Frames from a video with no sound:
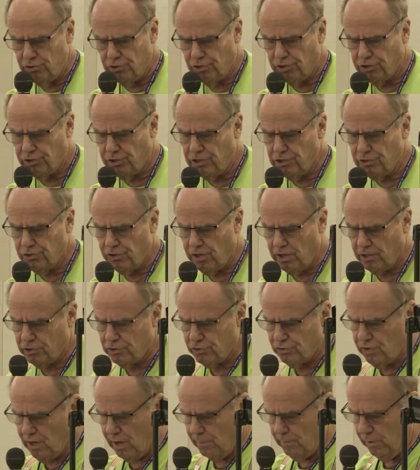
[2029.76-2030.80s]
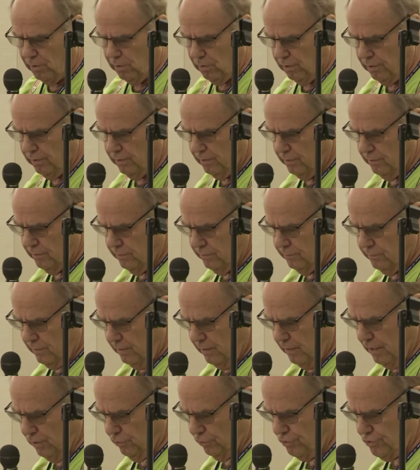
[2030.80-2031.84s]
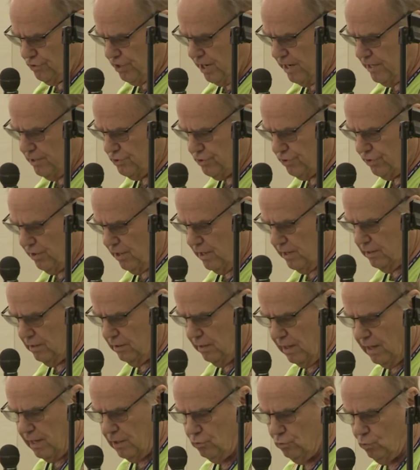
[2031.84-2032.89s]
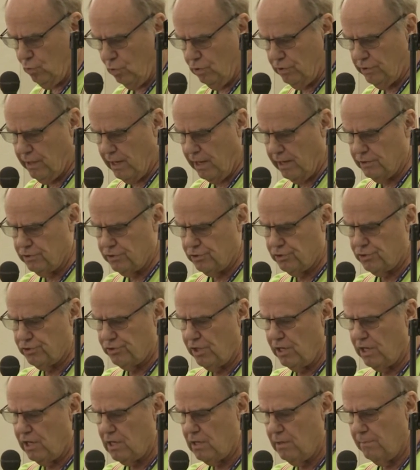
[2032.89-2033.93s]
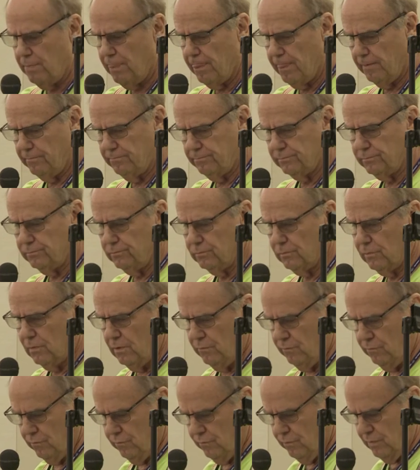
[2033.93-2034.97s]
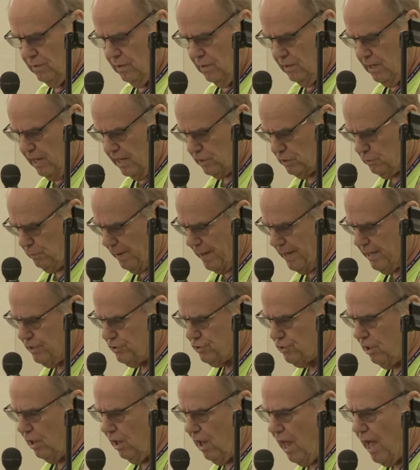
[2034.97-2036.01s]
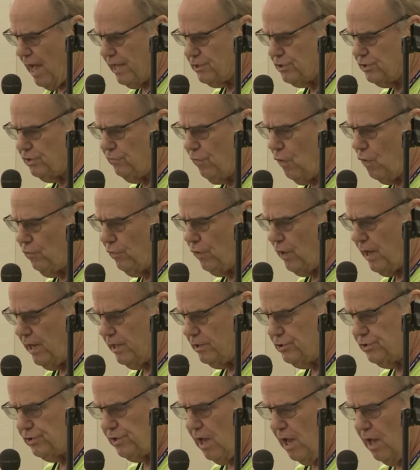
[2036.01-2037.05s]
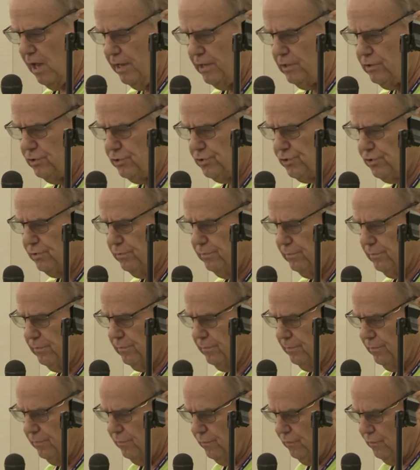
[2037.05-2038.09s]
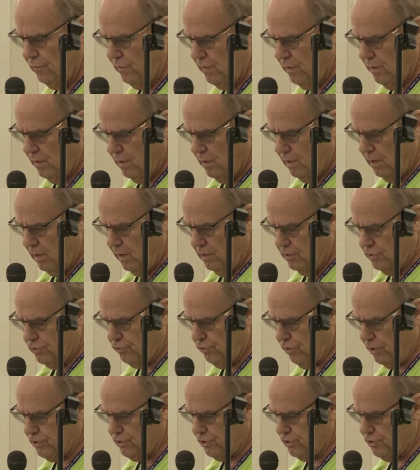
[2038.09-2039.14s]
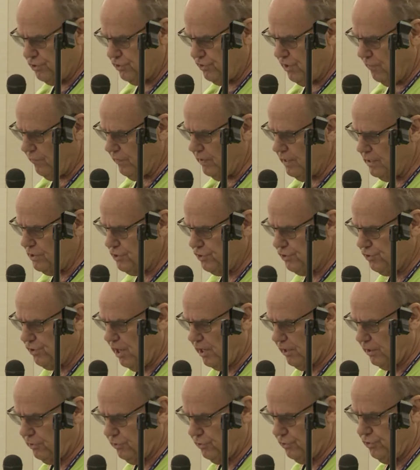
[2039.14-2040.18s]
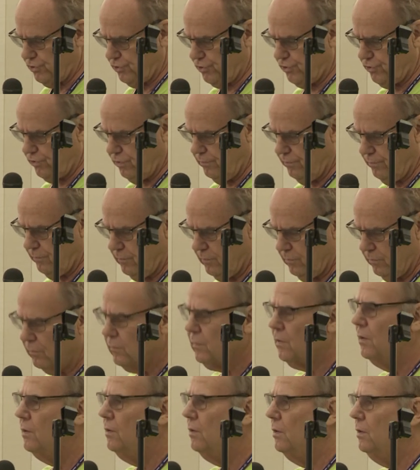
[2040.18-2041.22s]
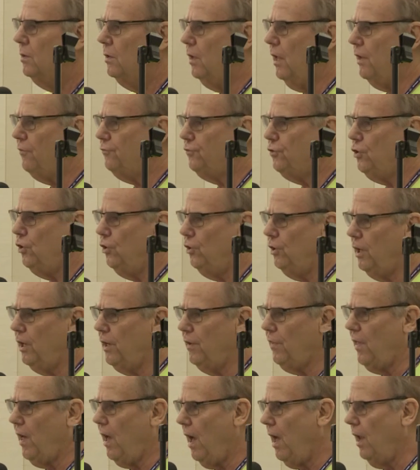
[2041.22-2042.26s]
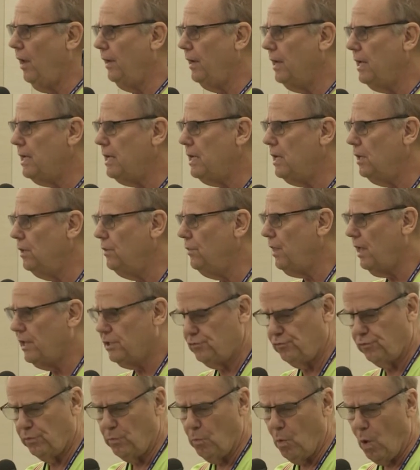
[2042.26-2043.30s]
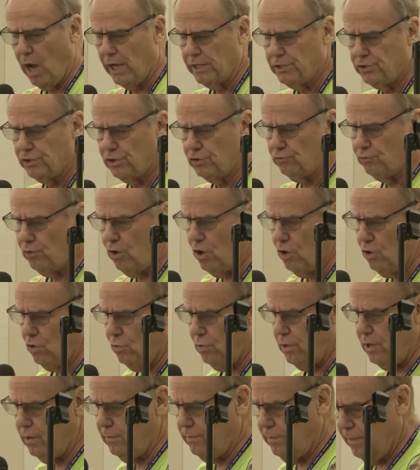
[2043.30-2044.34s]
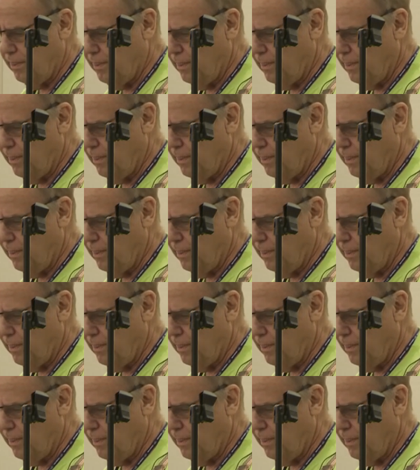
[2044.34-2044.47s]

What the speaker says: 66, double interchange thing, head toward Kansas City. Next page, lots of overhead signs. Instruction 76, left turn into the Holiday Inn, that's from Watson Road.